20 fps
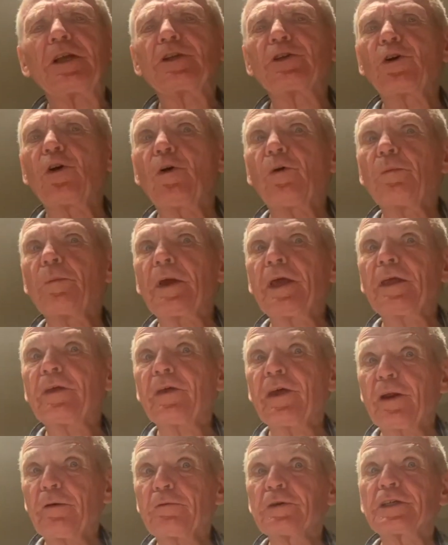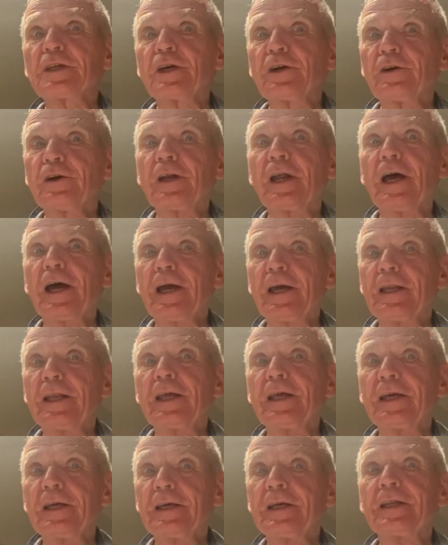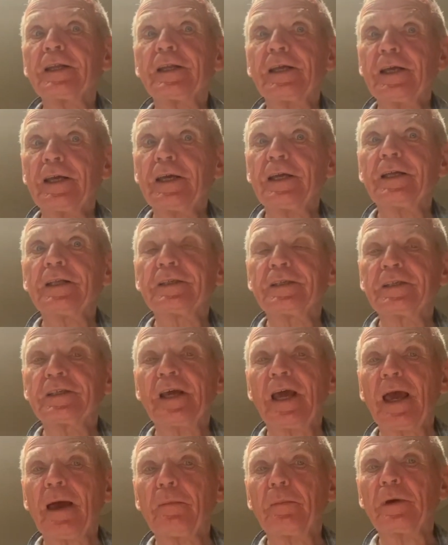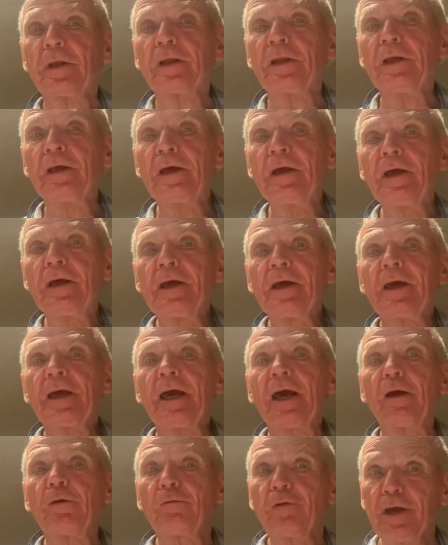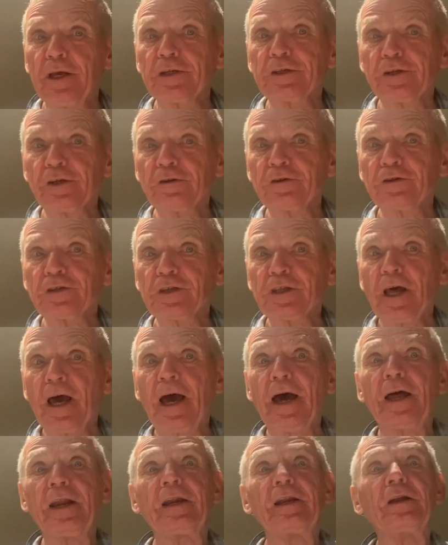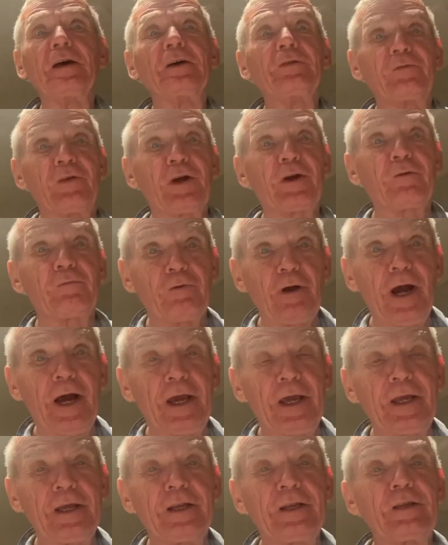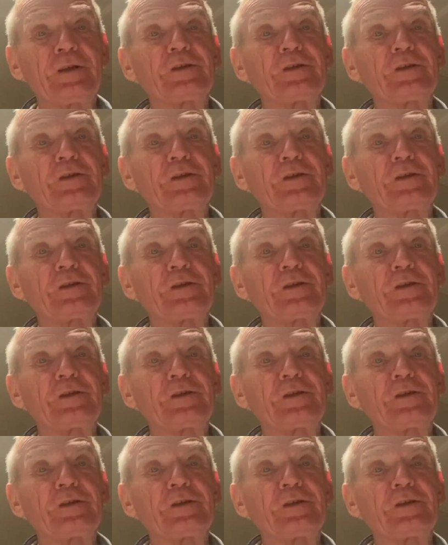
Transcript: told me that it was a good idea to eat salmon. I researched that. They're right.